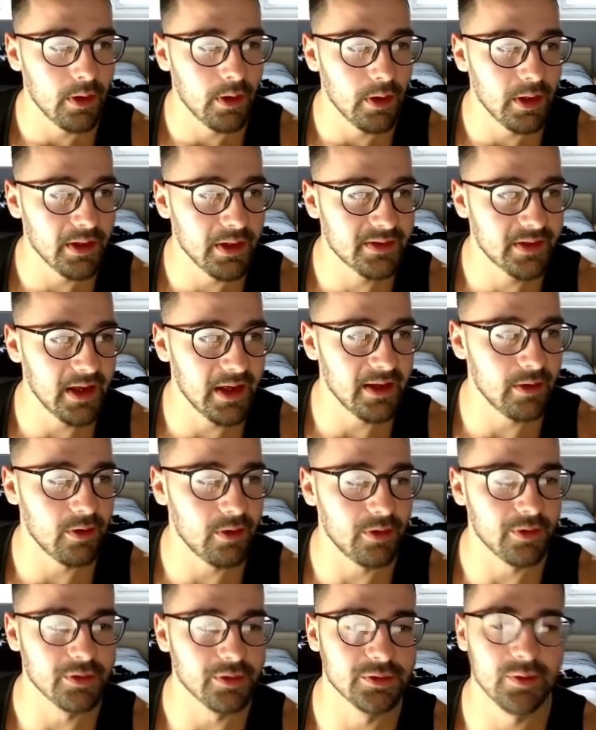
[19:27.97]
It's getting
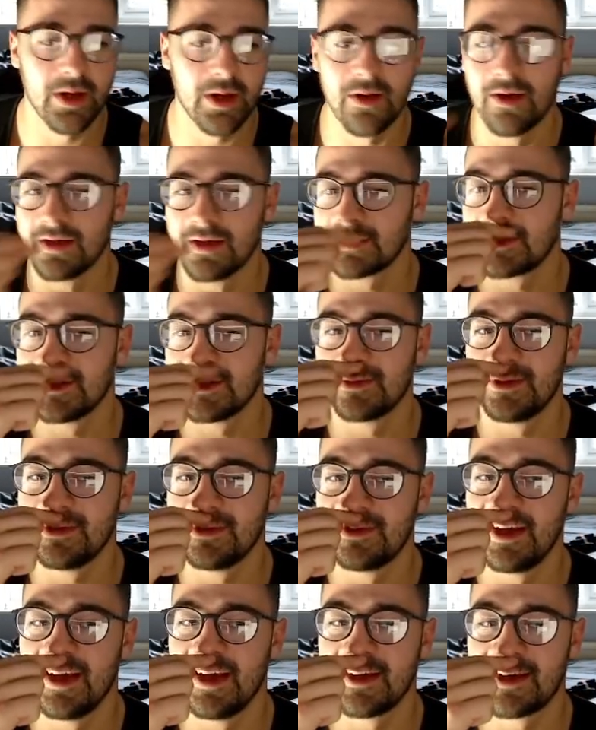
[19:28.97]
longer as well. That's because
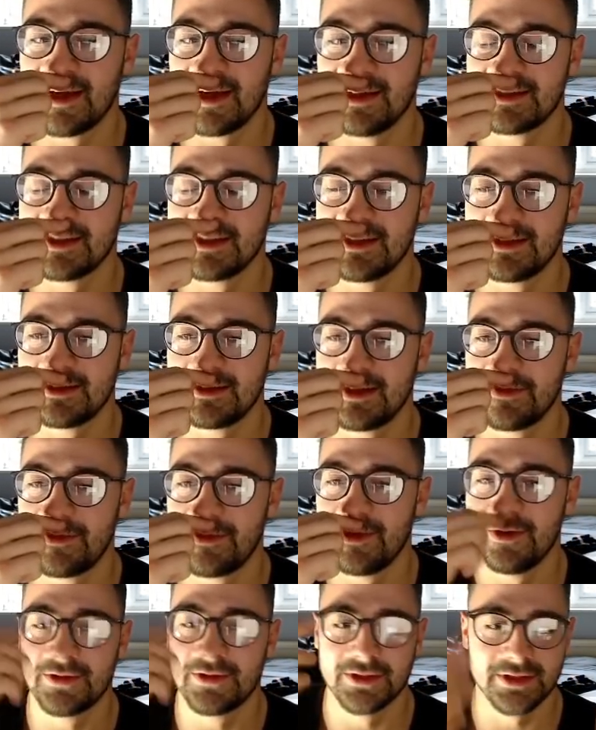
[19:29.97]
yeah, okay, so the
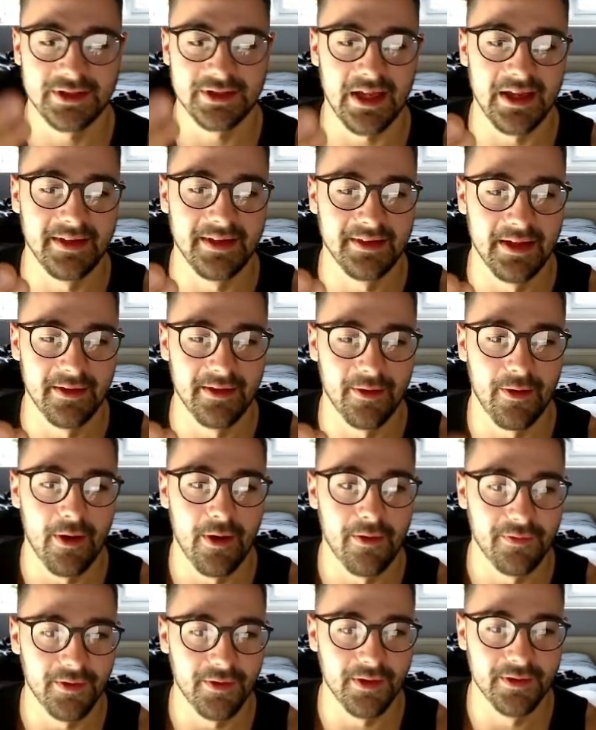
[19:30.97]
food's just staying there though
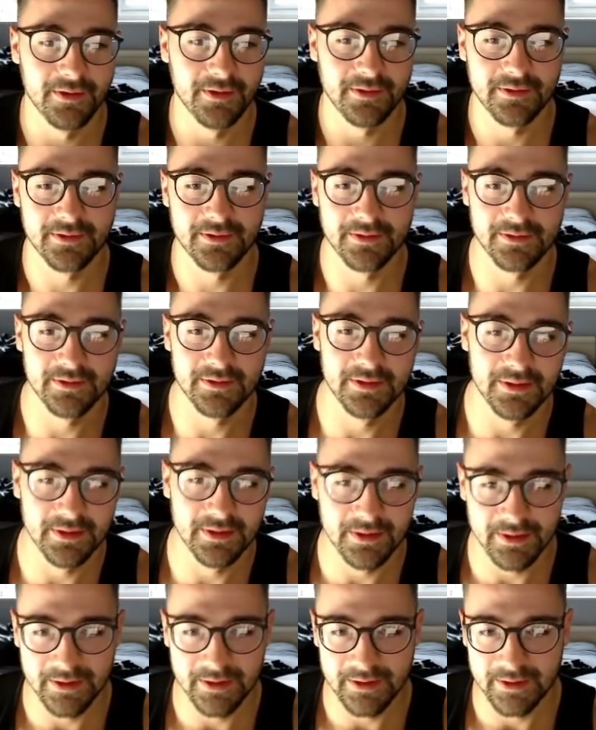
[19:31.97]
after,
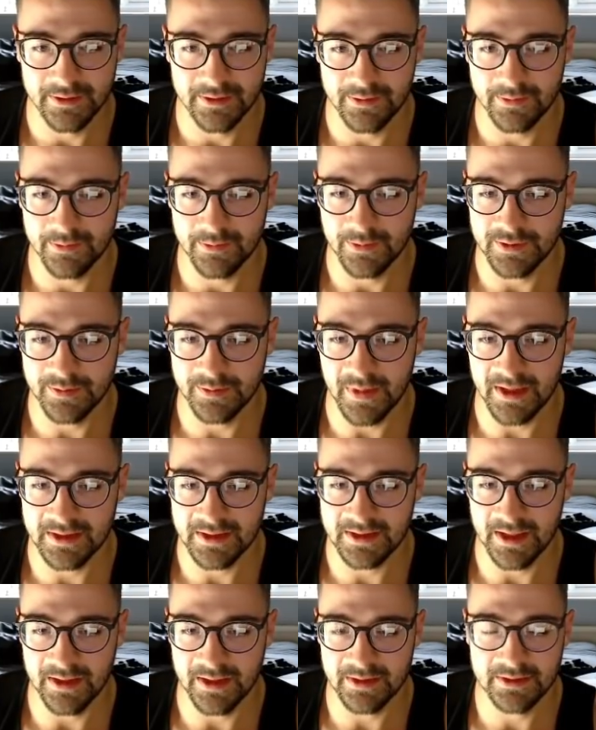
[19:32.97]
which makes
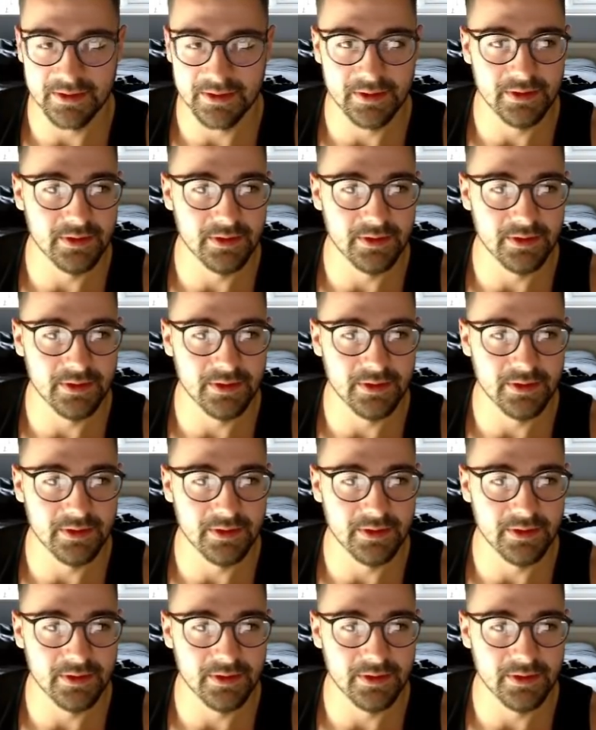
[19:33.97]
sense.